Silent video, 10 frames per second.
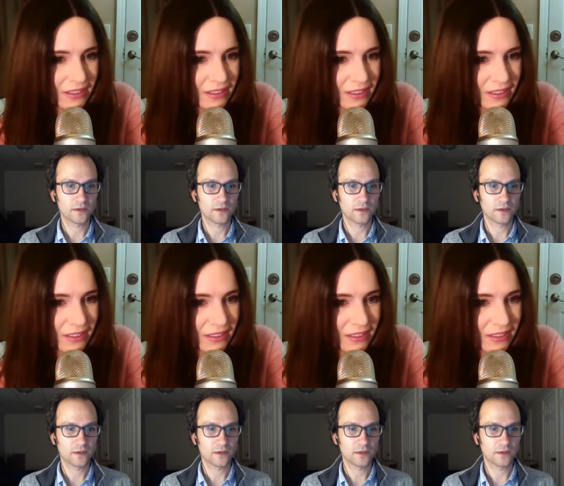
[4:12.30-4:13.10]

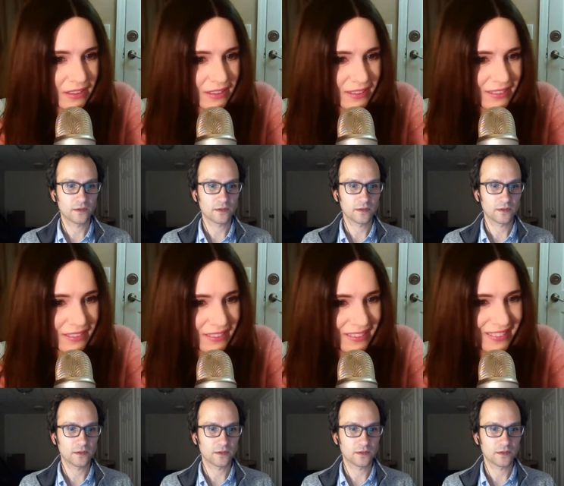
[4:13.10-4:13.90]

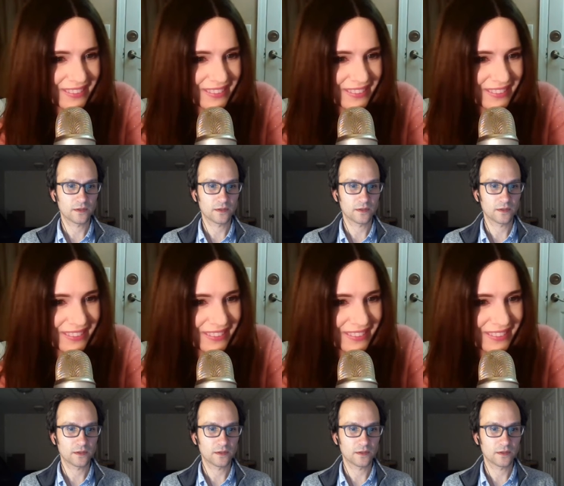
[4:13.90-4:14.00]
(silence)